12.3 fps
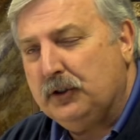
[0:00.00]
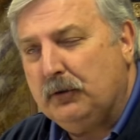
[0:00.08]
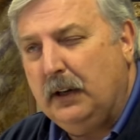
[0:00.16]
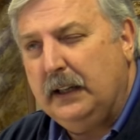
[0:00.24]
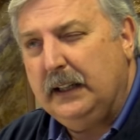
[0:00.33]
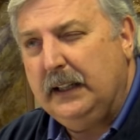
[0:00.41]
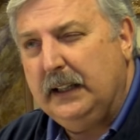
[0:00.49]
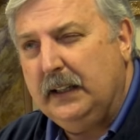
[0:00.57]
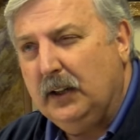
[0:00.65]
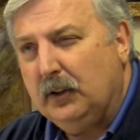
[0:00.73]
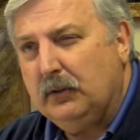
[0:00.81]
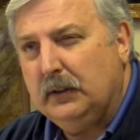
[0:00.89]
trying to
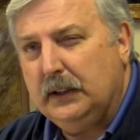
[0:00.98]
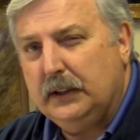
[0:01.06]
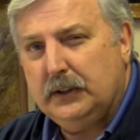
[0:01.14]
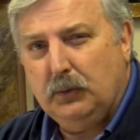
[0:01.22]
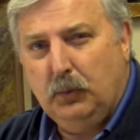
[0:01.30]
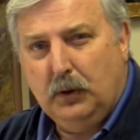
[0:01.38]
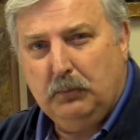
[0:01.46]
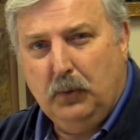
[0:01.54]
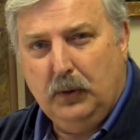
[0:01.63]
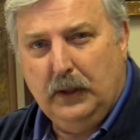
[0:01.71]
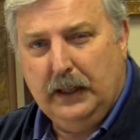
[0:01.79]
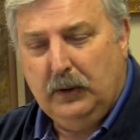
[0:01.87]
get acrylics to work
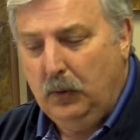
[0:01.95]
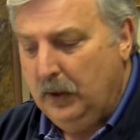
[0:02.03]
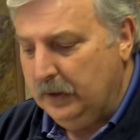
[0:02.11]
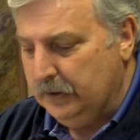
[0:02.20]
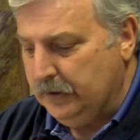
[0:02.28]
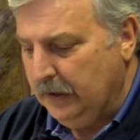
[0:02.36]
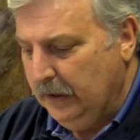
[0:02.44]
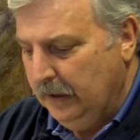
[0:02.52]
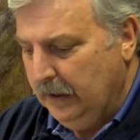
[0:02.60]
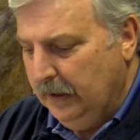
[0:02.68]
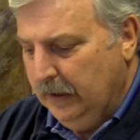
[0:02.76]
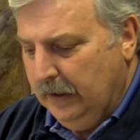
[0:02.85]
more like oils.
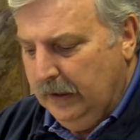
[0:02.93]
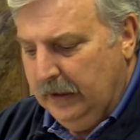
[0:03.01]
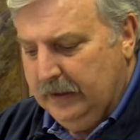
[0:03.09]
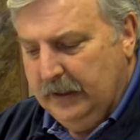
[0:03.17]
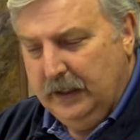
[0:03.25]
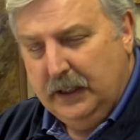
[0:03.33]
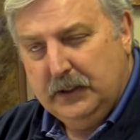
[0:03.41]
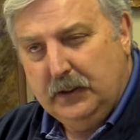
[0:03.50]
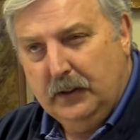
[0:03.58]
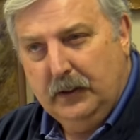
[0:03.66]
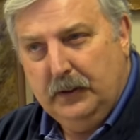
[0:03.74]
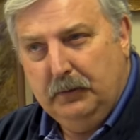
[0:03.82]
And then I
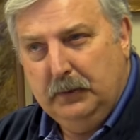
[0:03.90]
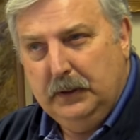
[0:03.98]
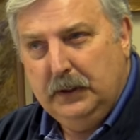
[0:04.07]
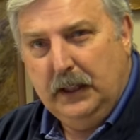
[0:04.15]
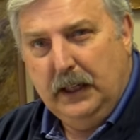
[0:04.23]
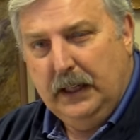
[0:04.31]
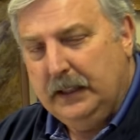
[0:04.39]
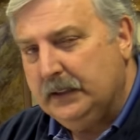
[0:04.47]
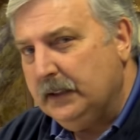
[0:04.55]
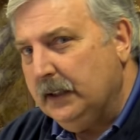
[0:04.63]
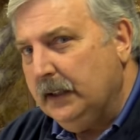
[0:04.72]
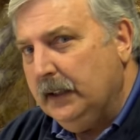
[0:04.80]
started to realize